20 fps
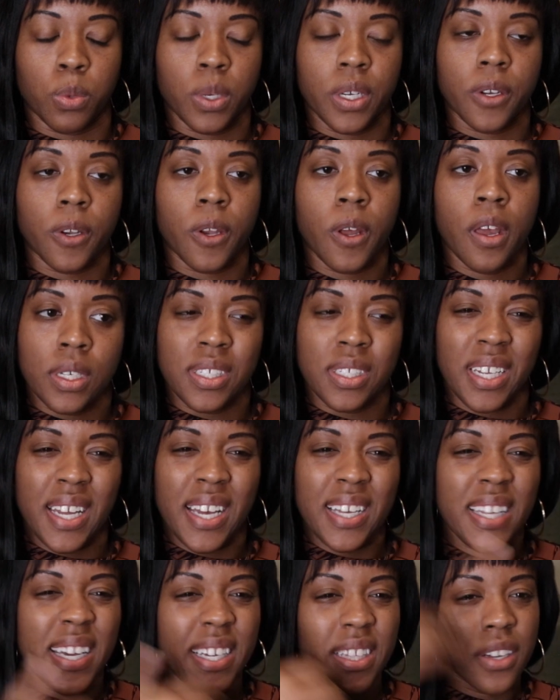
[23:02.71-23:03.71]
weird. Did
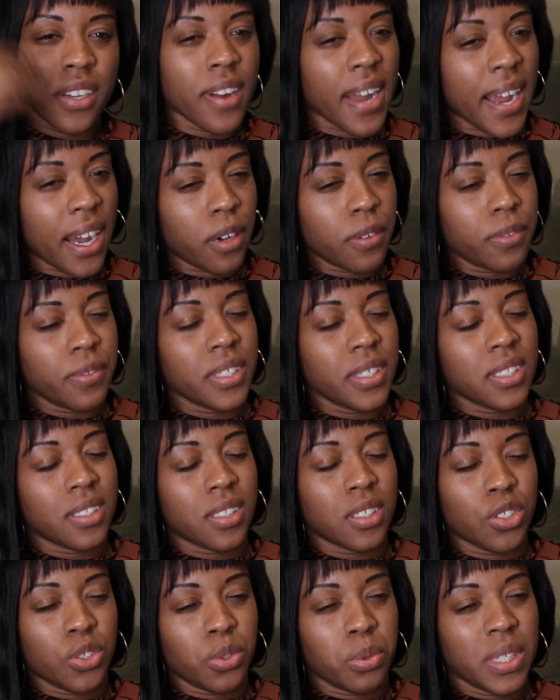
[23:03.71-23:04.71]
I like their outfits,
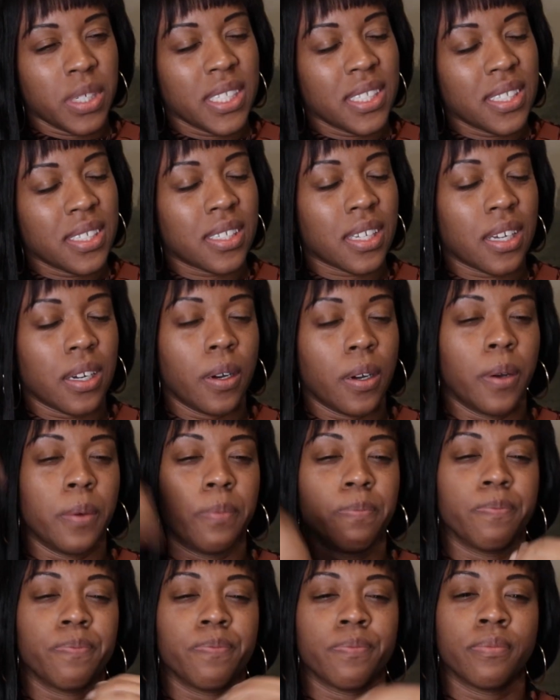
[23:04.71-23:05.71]
the twins?
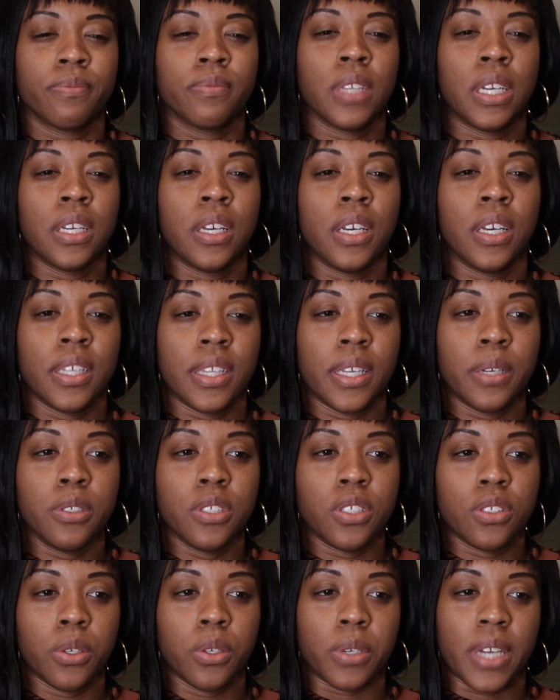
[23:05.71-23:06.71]
They were
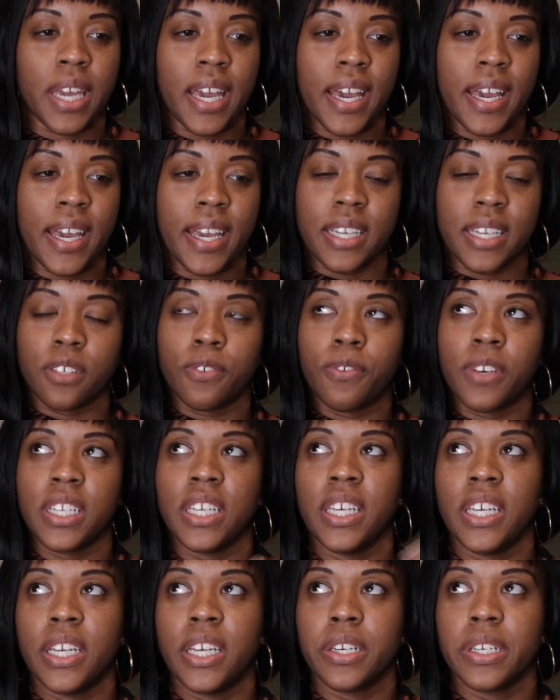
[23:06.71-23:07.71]
just okay. It's
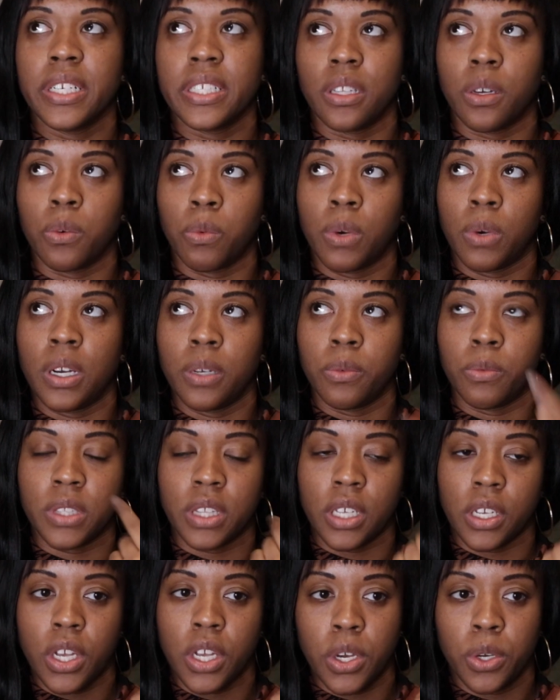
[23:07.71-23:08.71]
funny hearing the one
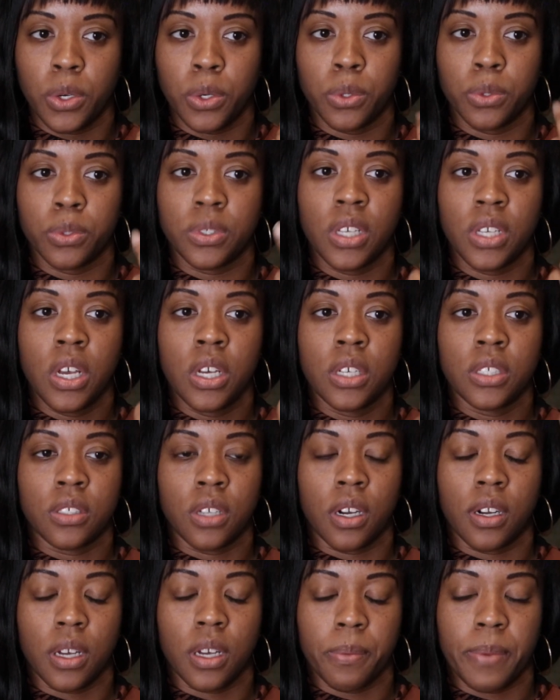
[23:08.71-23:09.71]
with the nose
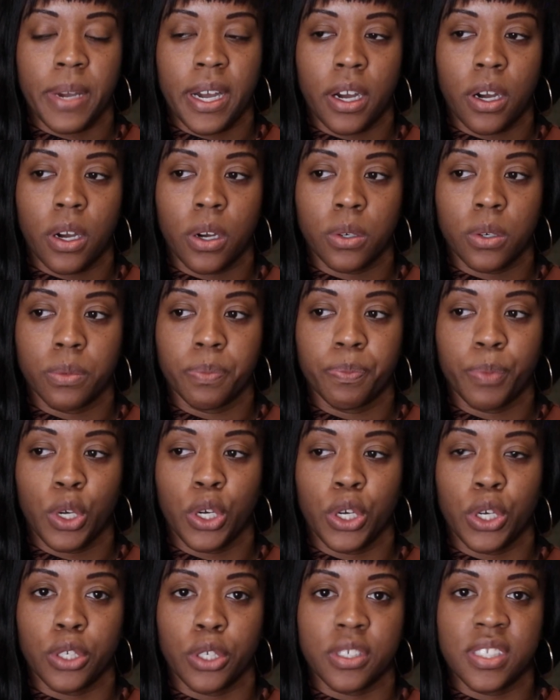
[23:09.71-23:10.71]
talk about
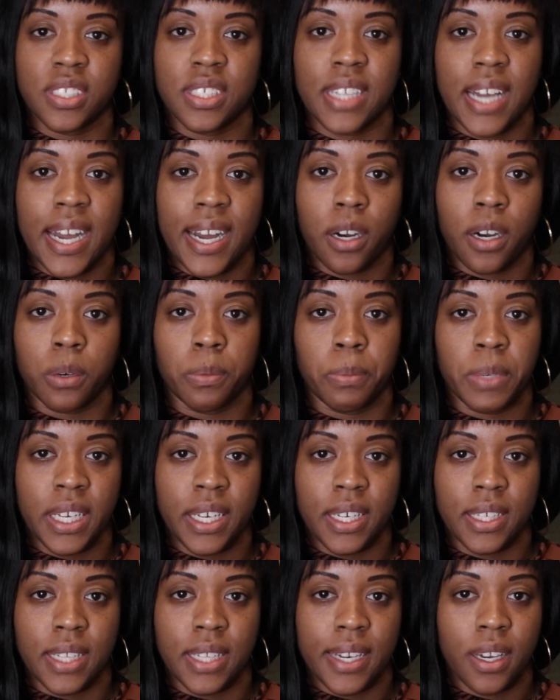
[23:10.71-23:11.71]
her style
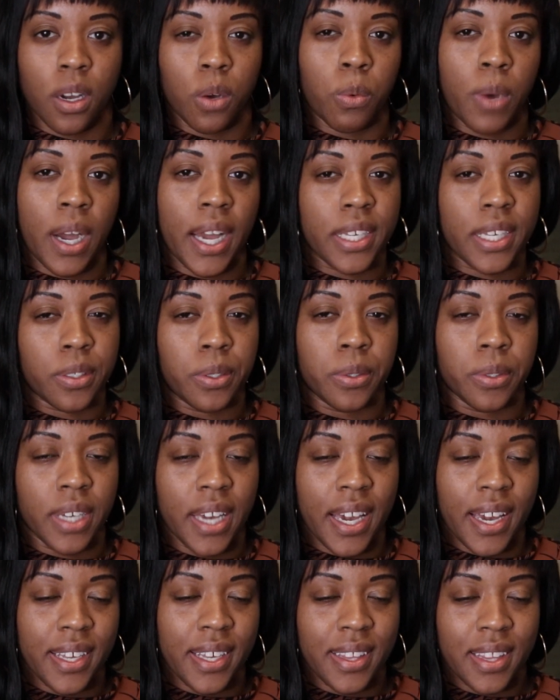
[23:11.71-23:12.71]
being like a
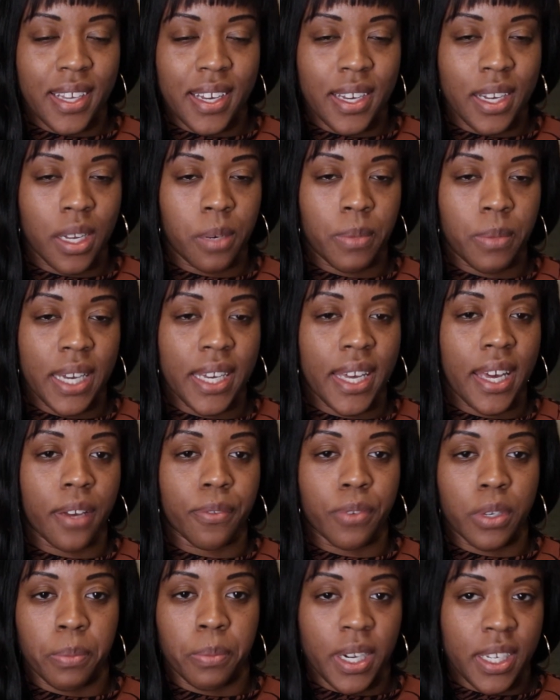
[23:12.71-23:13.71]
Y2K thing. I'm like,
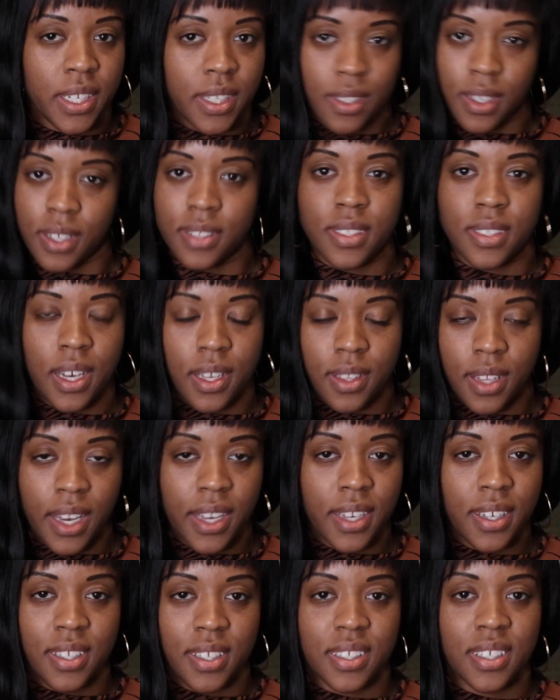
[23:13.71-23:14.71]
everybody does that.
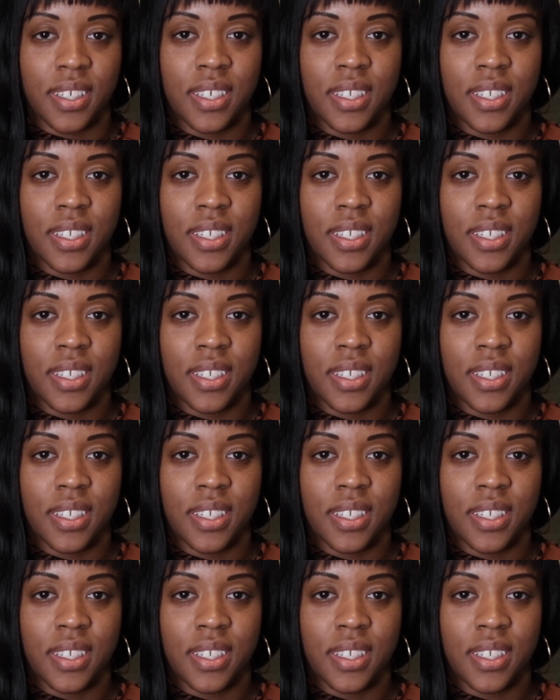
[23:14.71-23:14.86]
Like,